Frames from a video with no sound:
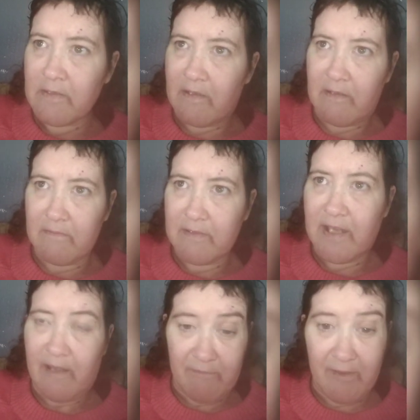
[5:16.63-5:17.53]
so
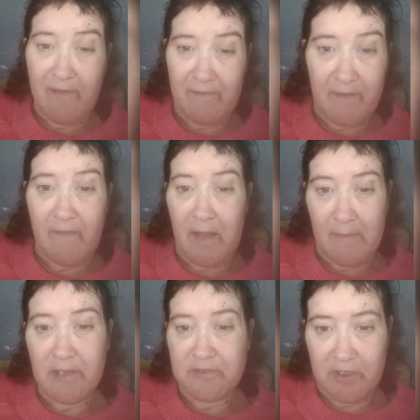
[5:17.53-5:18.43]
I've learned that I'm
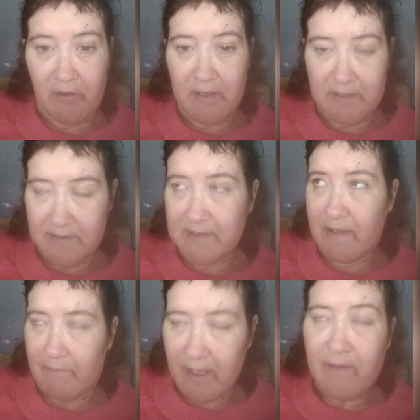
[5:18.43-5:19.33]
a
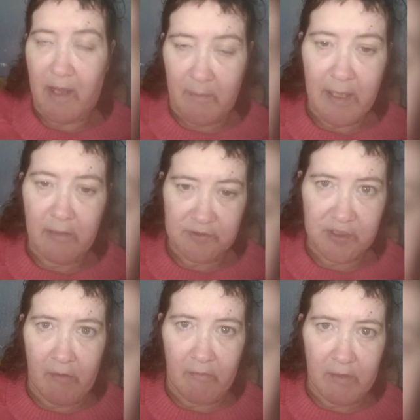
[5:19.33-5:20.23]
lot
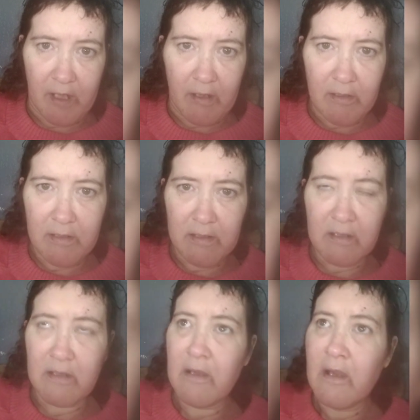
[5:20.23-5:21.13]
stronger.
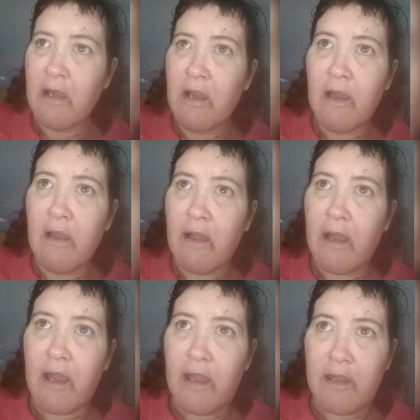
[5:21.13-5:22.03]

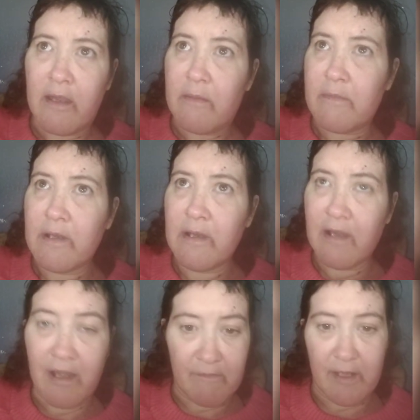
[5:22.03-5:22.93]
I've
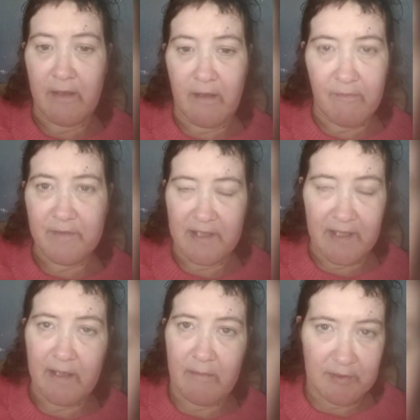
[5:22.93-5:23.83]
learned, obviously,
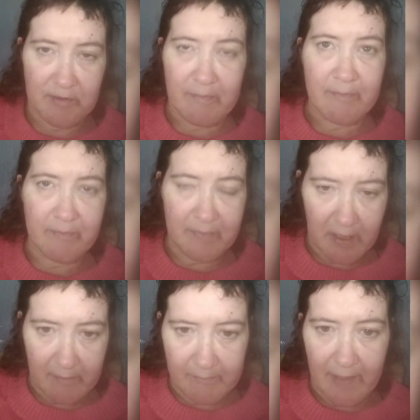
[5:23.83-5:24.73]
that it wasn't
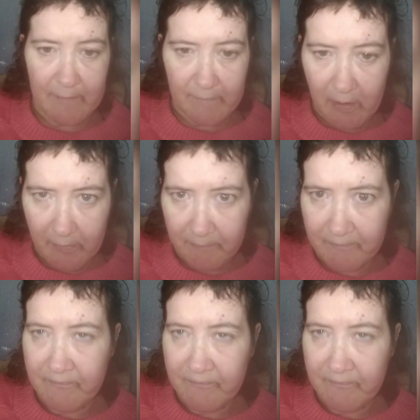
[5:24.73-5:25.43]
my fault.